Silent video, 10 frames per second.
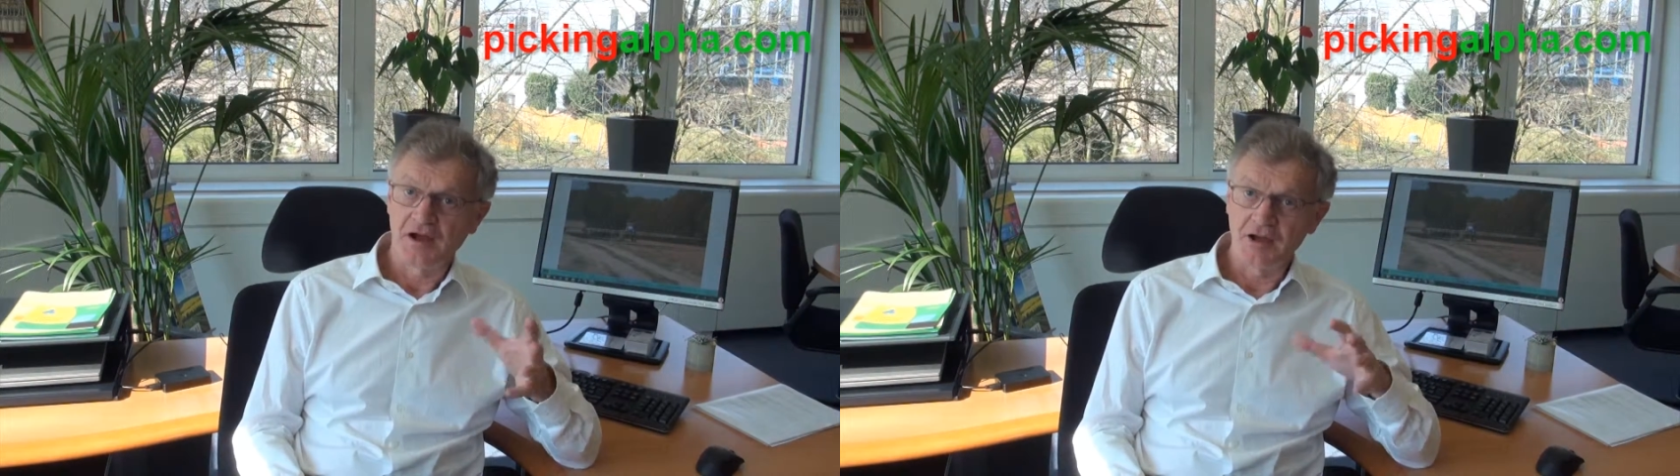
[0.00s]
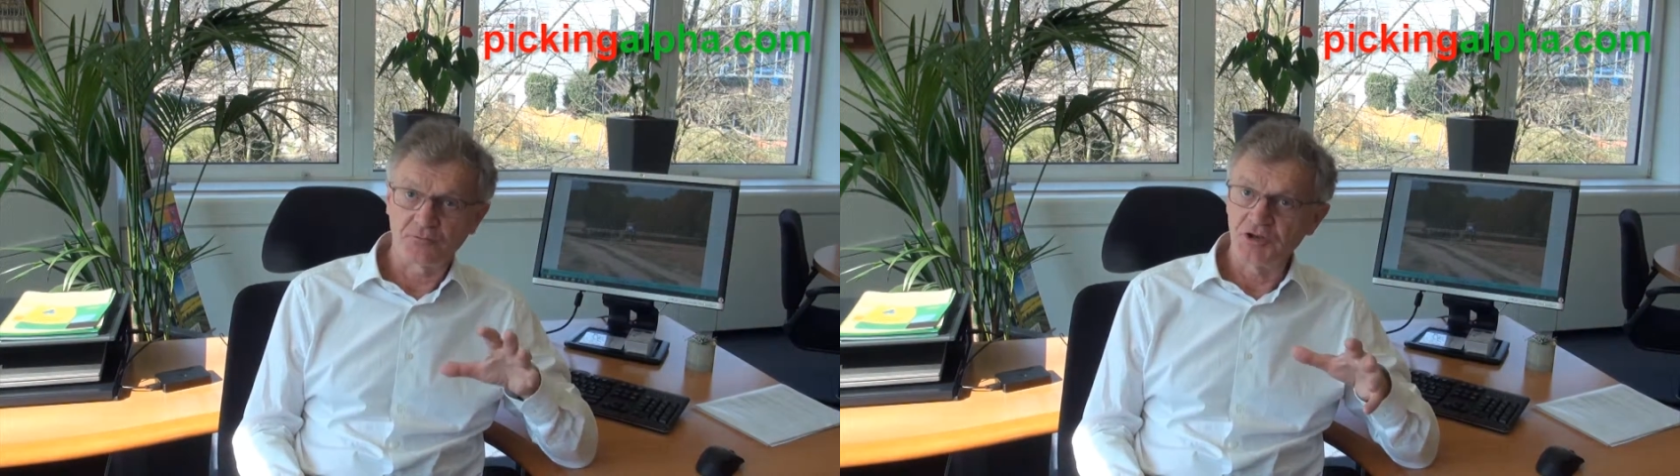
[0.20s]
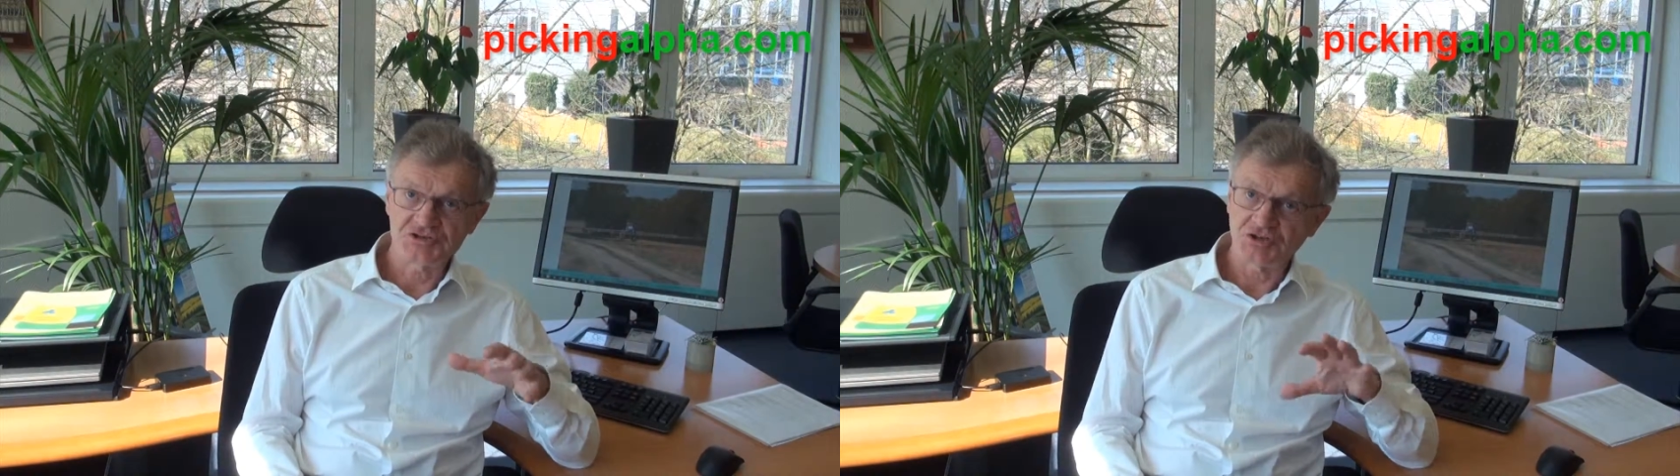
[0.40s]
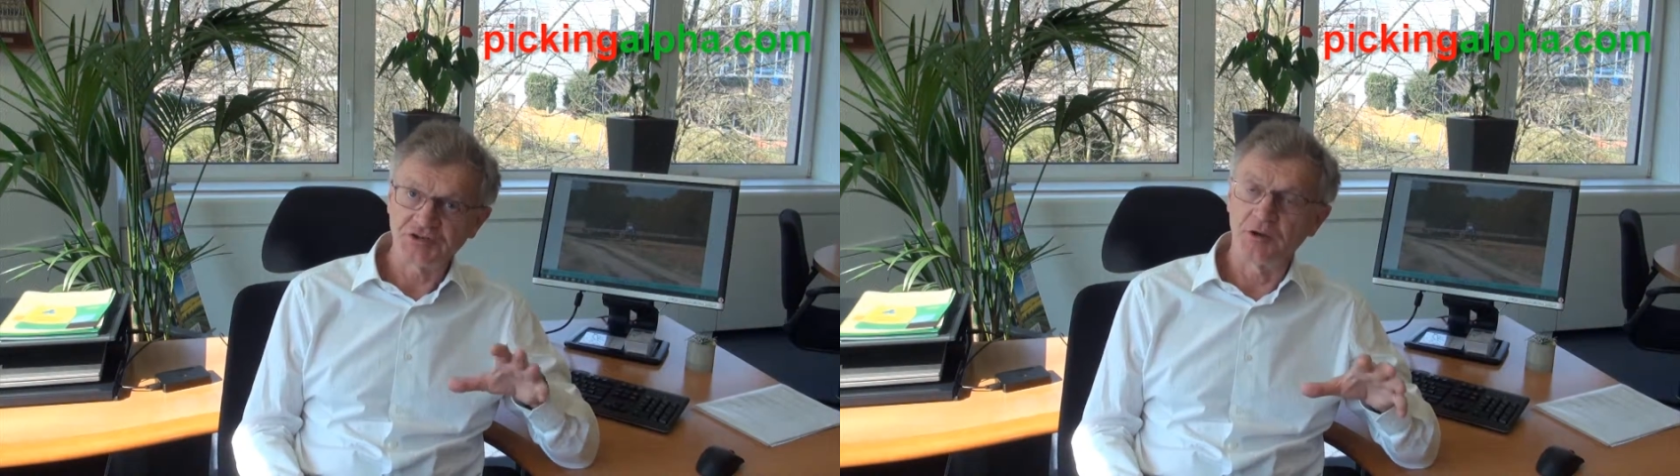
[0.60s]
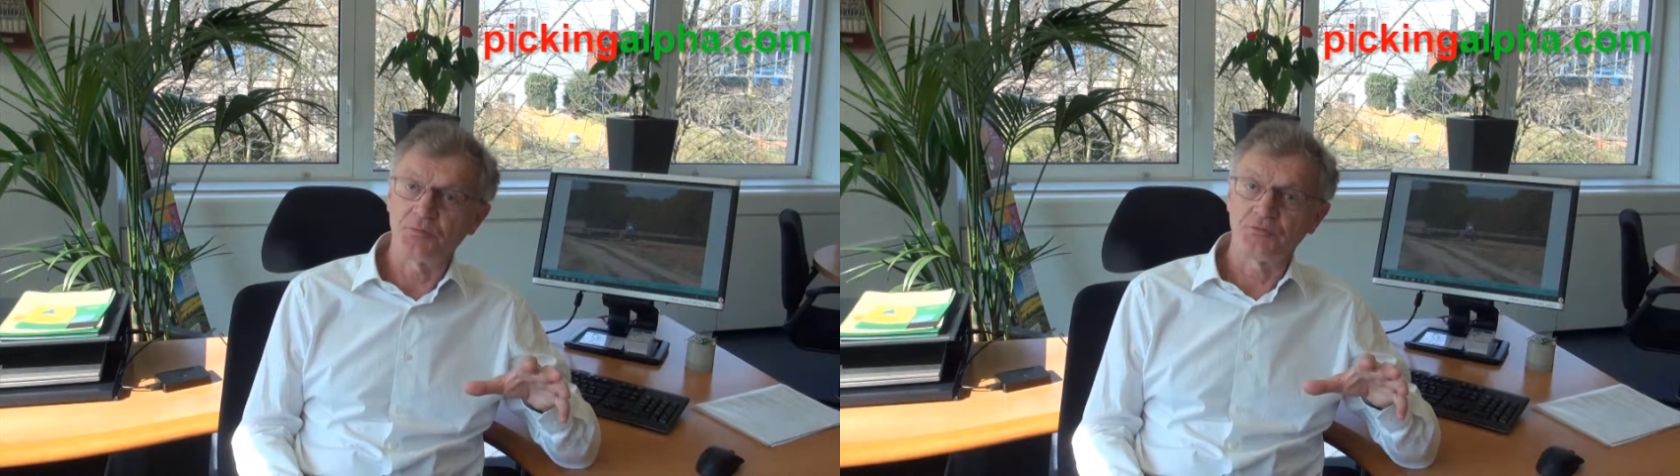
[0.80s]
average
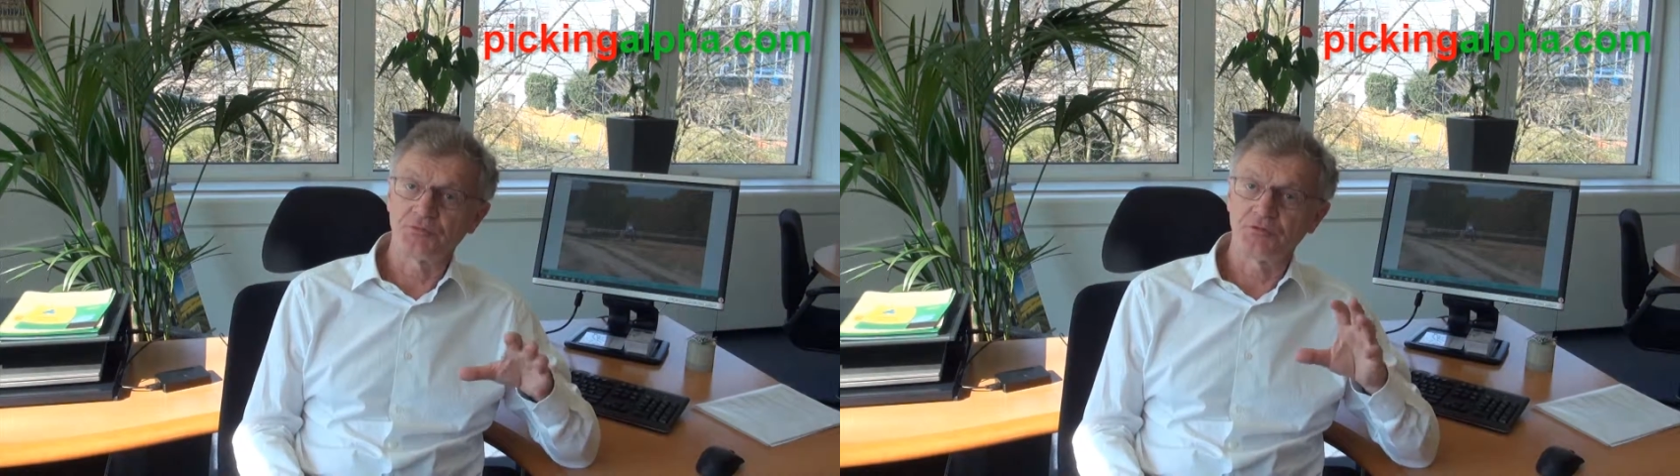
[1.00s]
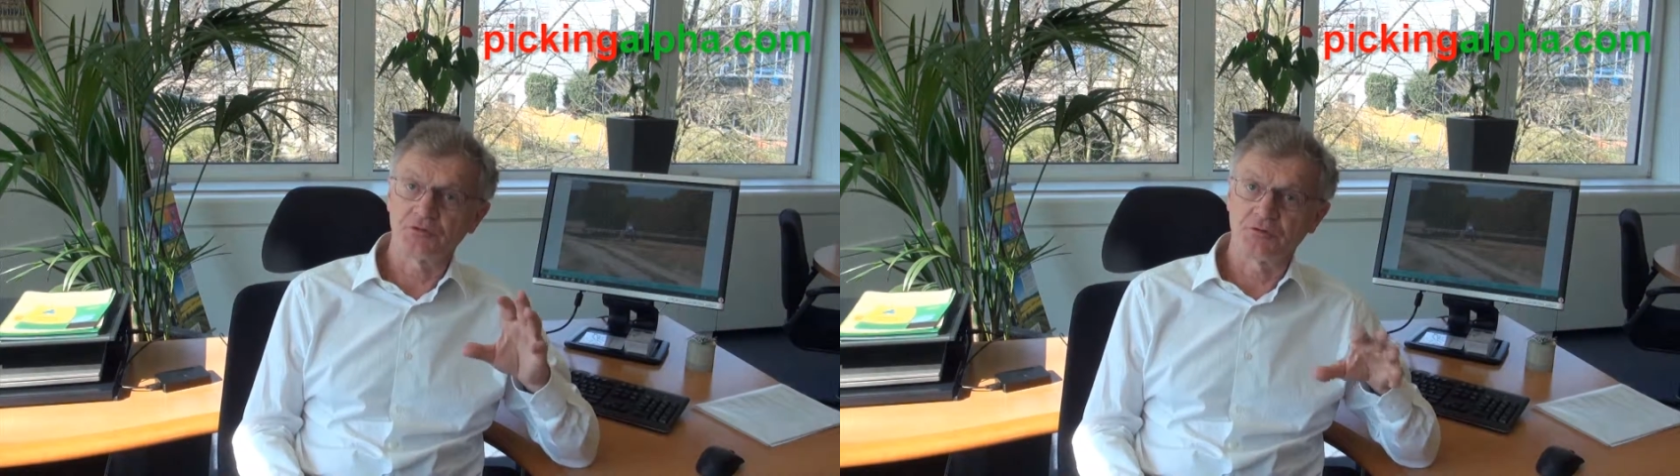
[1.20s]
10%